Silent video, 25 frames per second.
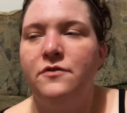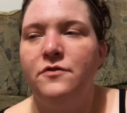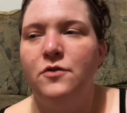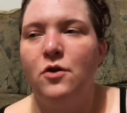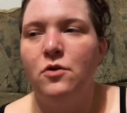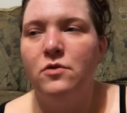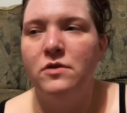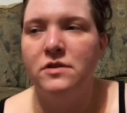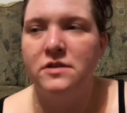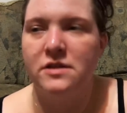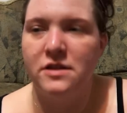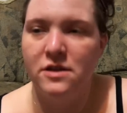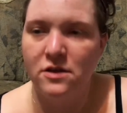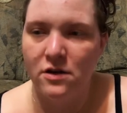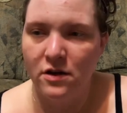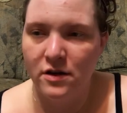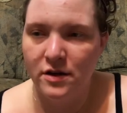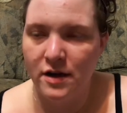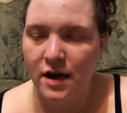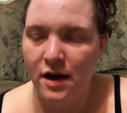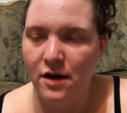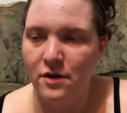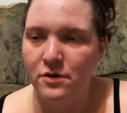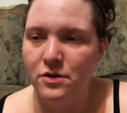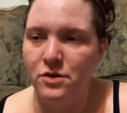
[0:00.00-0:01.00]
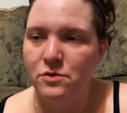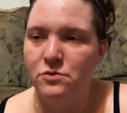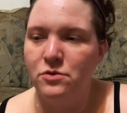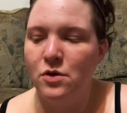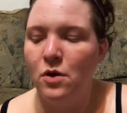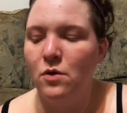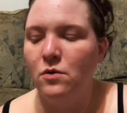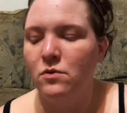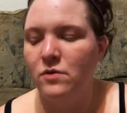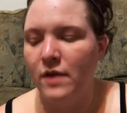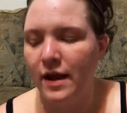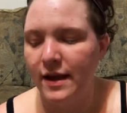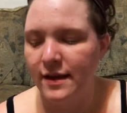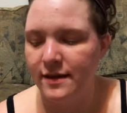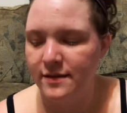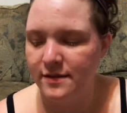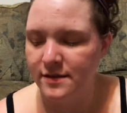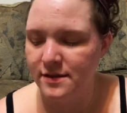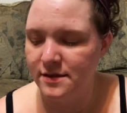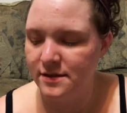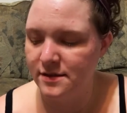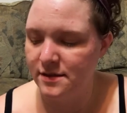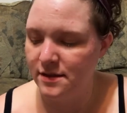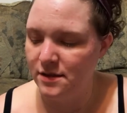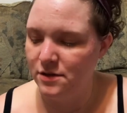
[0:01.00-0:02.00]
of focusing on how you don't
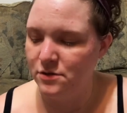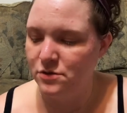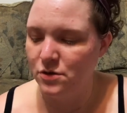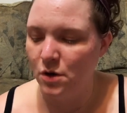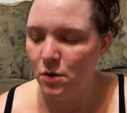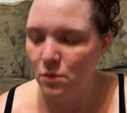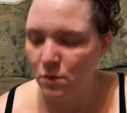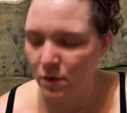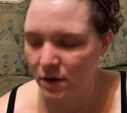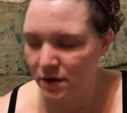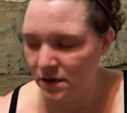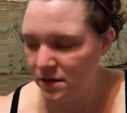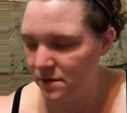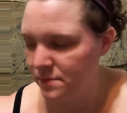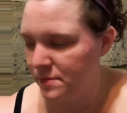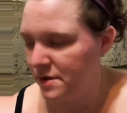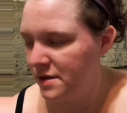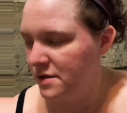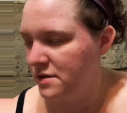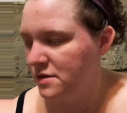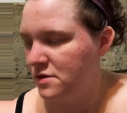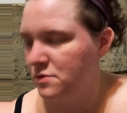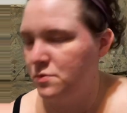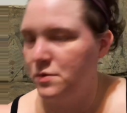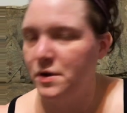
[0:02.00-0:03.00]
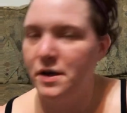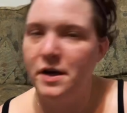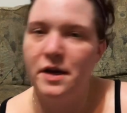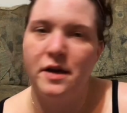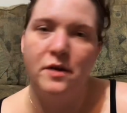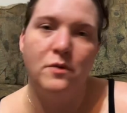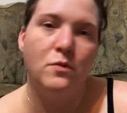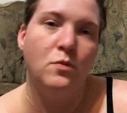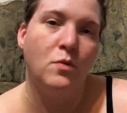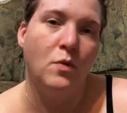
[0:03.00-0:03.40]
like this and you don't want it to be this way,